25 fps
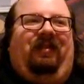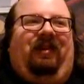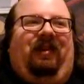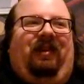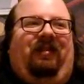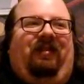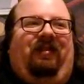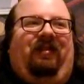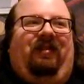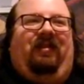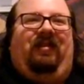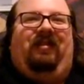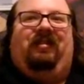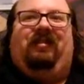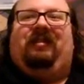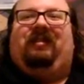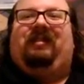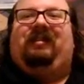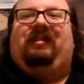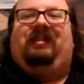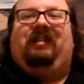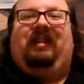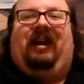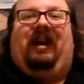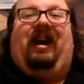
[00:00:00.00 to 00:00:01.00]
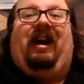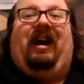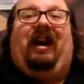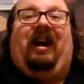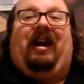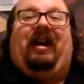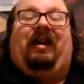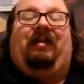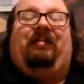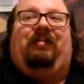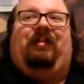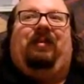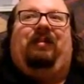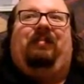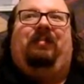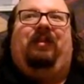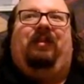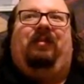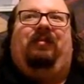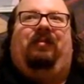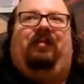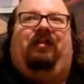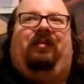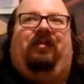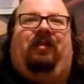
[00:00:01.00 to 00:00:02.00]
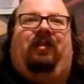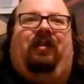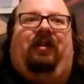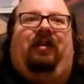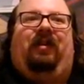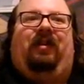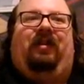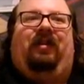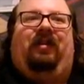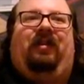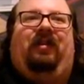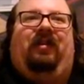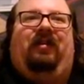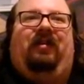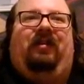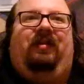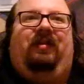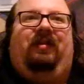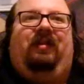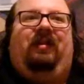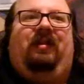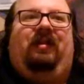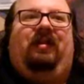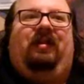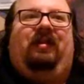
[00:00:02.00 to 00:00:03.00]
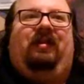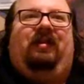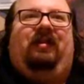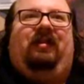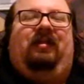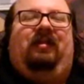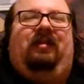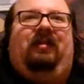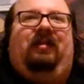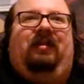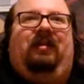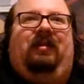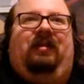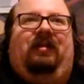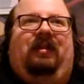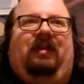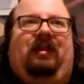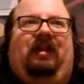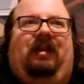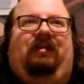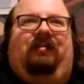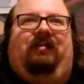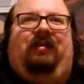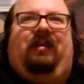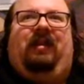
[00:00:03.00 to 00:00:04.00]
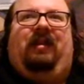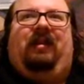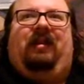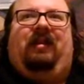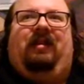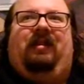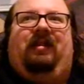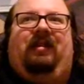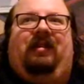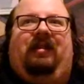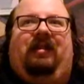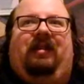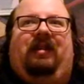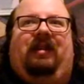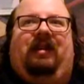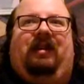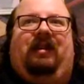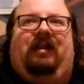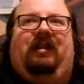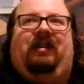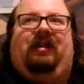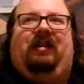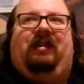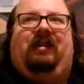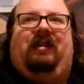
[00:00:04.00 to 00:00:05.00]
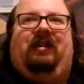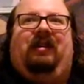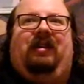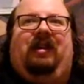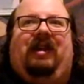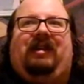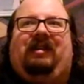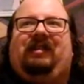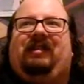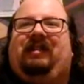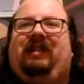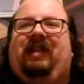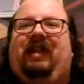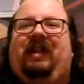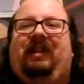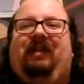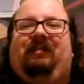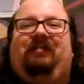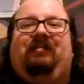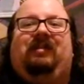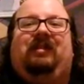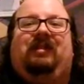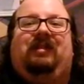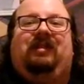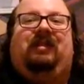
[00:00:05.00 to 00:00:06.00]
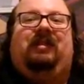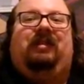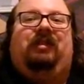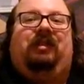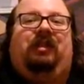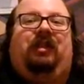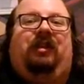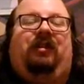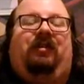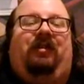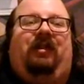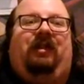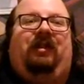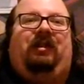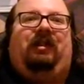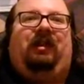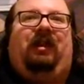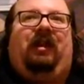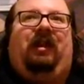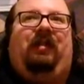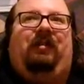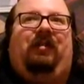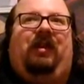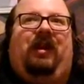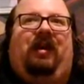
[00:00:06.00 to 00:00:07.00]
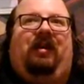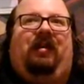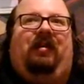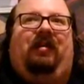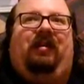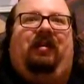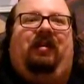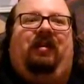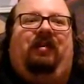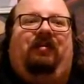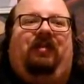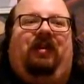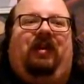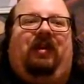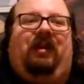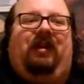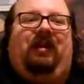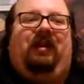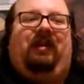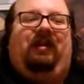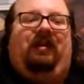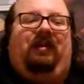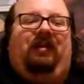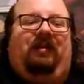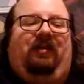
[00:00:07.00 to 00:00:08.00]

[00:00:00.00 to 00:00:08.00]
A long time before even the next games in the generation came out on my